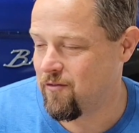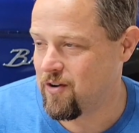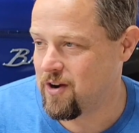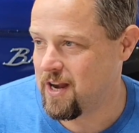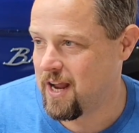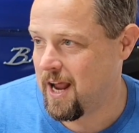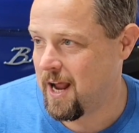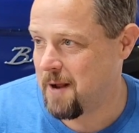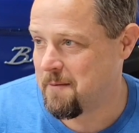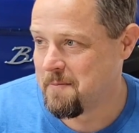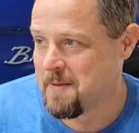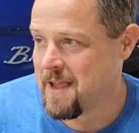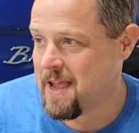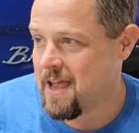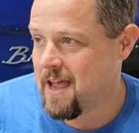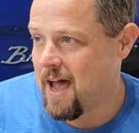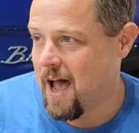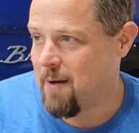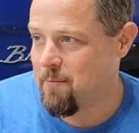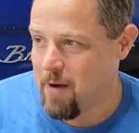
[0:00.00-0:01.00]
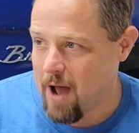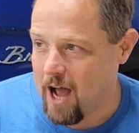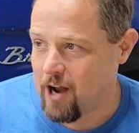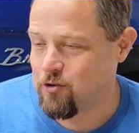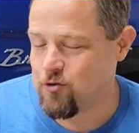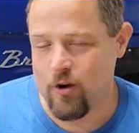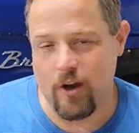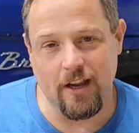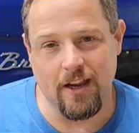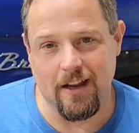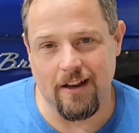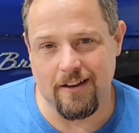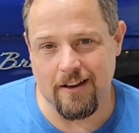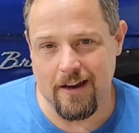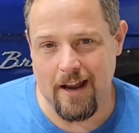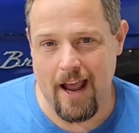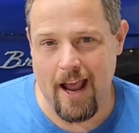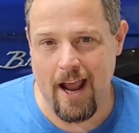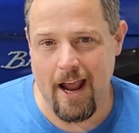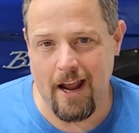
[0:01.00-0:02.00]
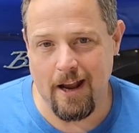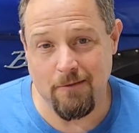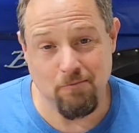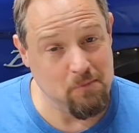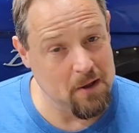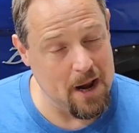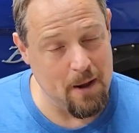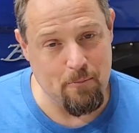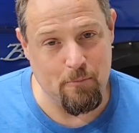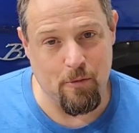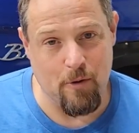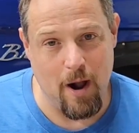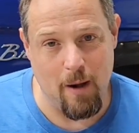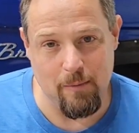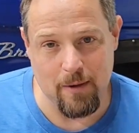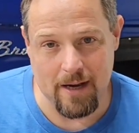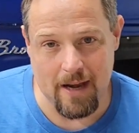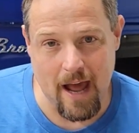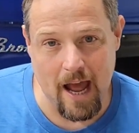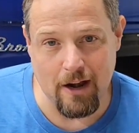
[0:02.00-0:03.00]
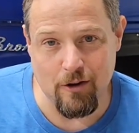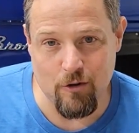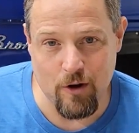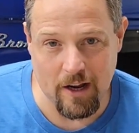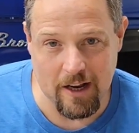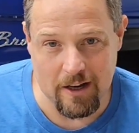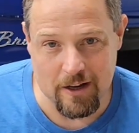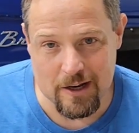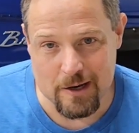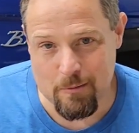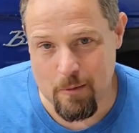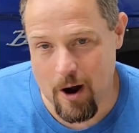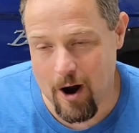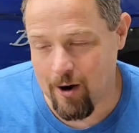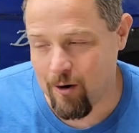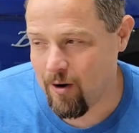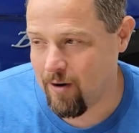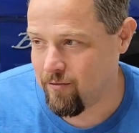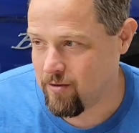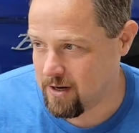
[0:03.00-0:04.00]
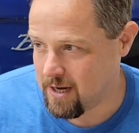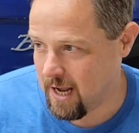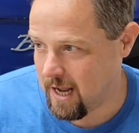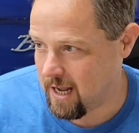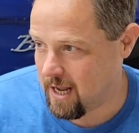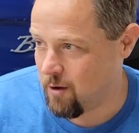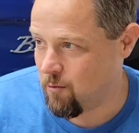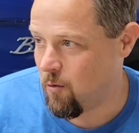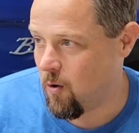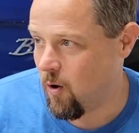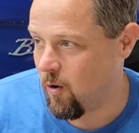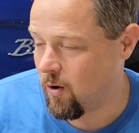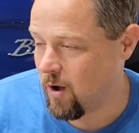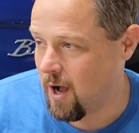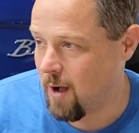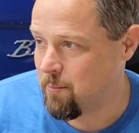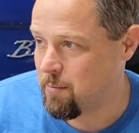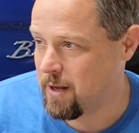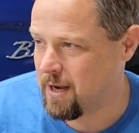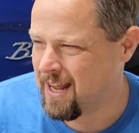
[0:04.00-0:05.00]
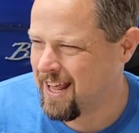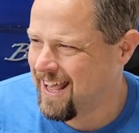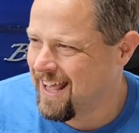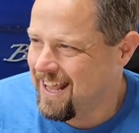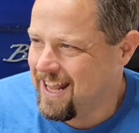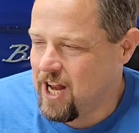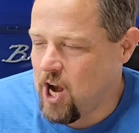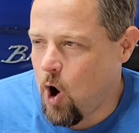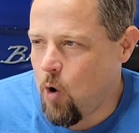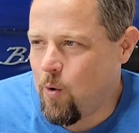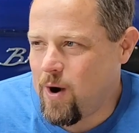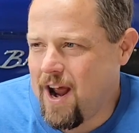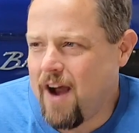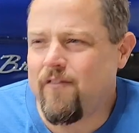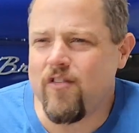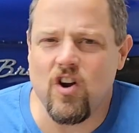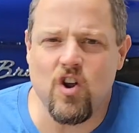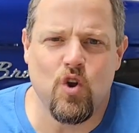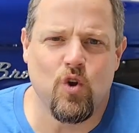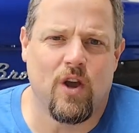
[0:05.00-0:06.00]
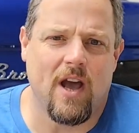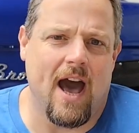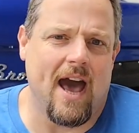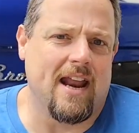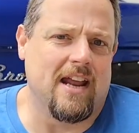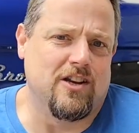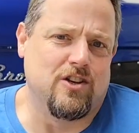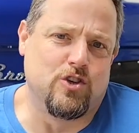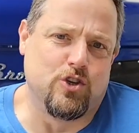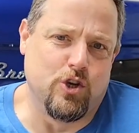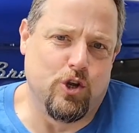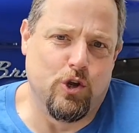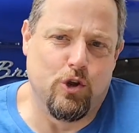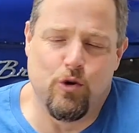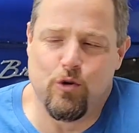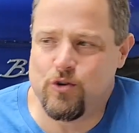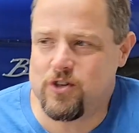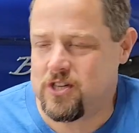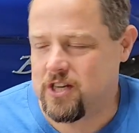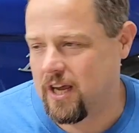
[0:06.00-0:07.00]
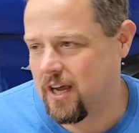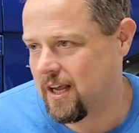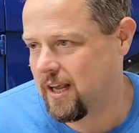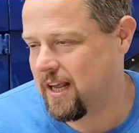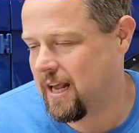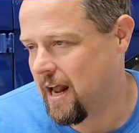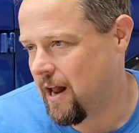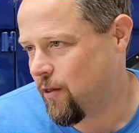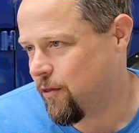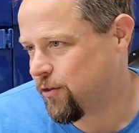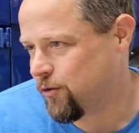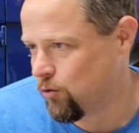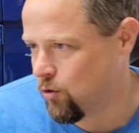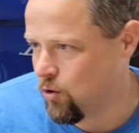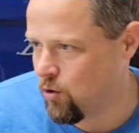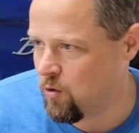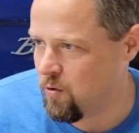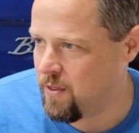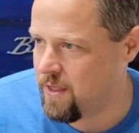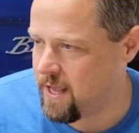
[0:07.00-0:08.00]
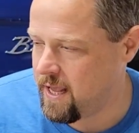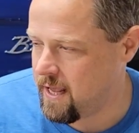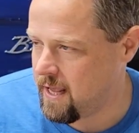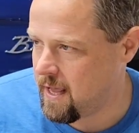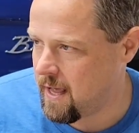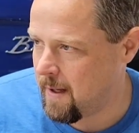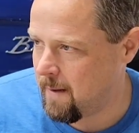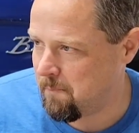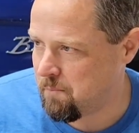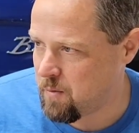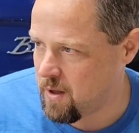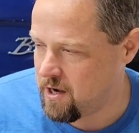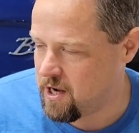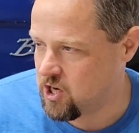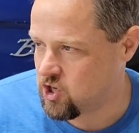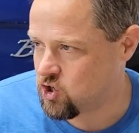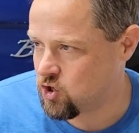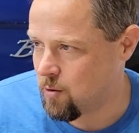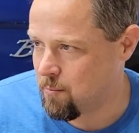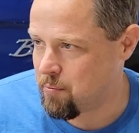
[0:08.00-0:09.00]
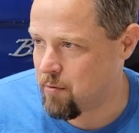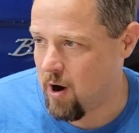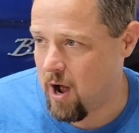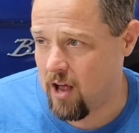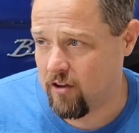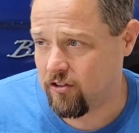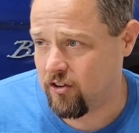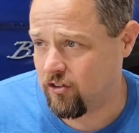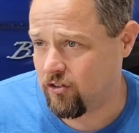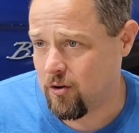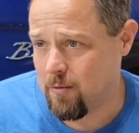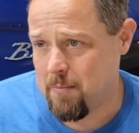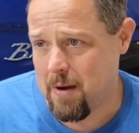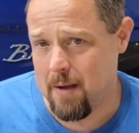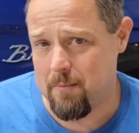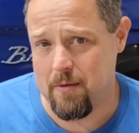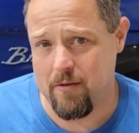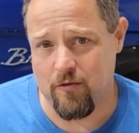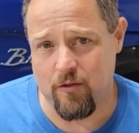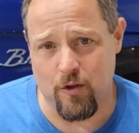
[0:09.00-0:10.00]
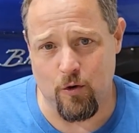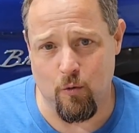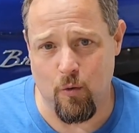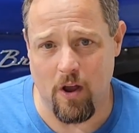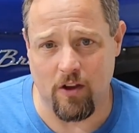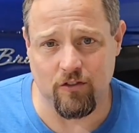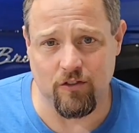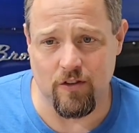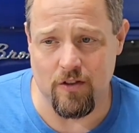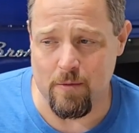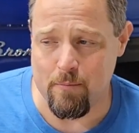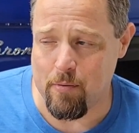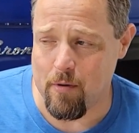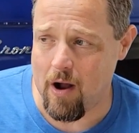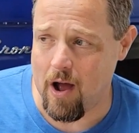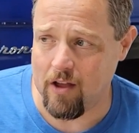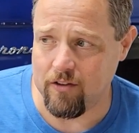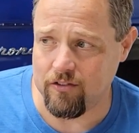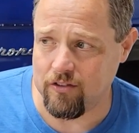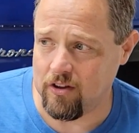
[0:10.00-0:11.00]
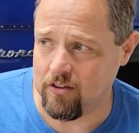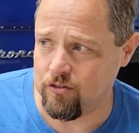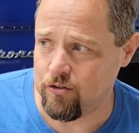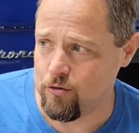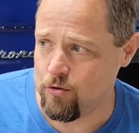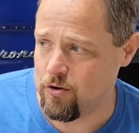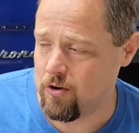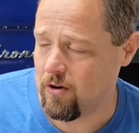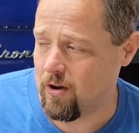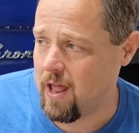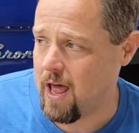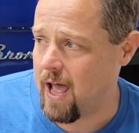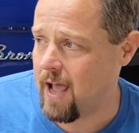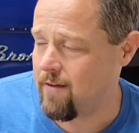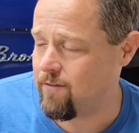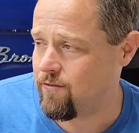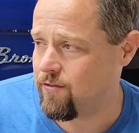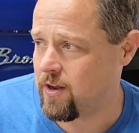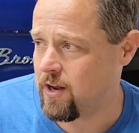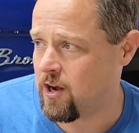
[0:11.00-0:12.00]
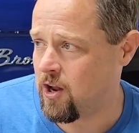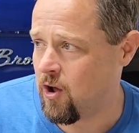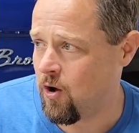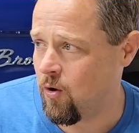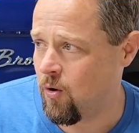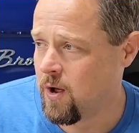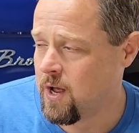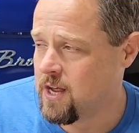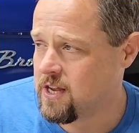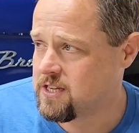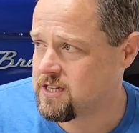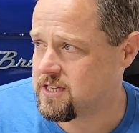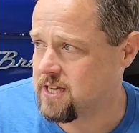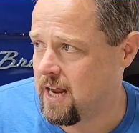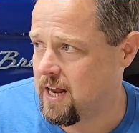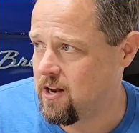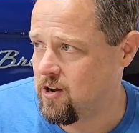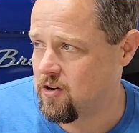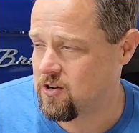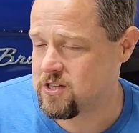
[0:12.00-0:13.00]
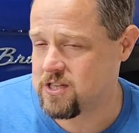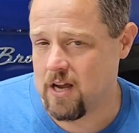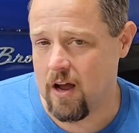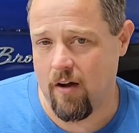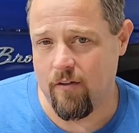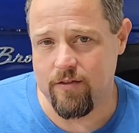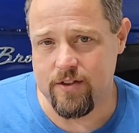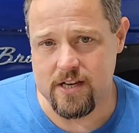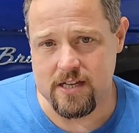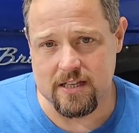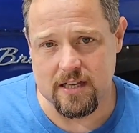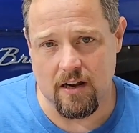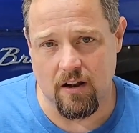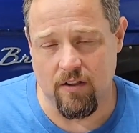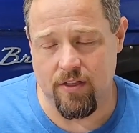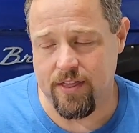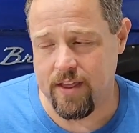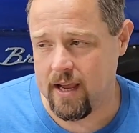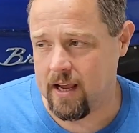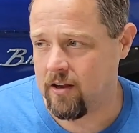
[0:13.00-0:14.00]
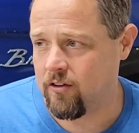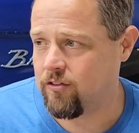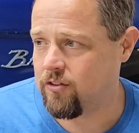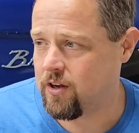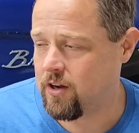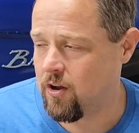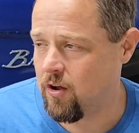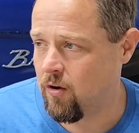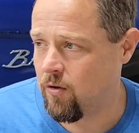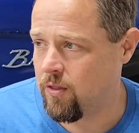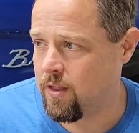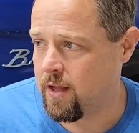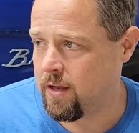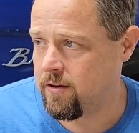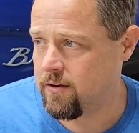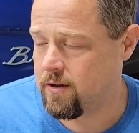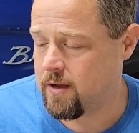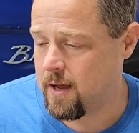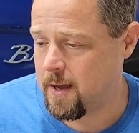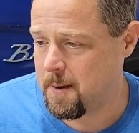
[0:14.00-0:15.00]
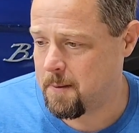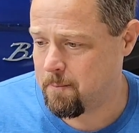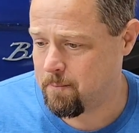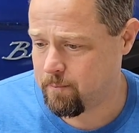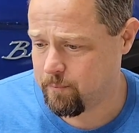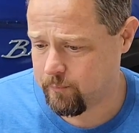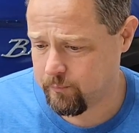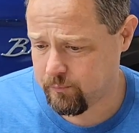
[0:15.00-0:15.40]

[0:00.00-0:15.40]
every day. I'm not drinking today, and I'm probably not drinking tomorrow every day he woke up. And, you know, whatever you got to do to get through the uh, initial process or maybe for the rest of the process through your life, you know, say to yourself these little things, you know, that um,